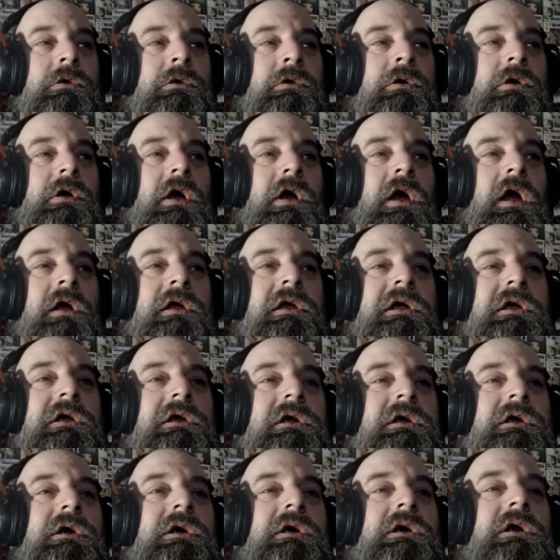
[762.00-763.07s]
it. And
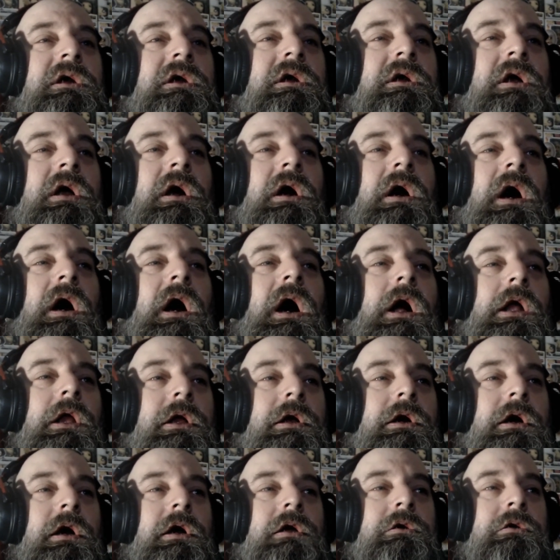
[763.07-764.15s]
God, I
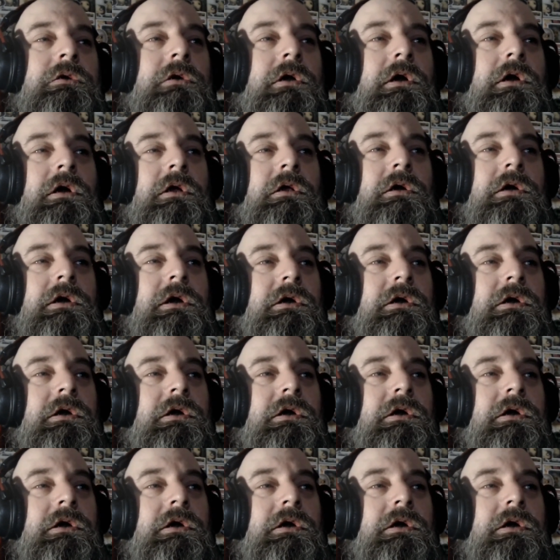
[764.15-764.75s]
do not like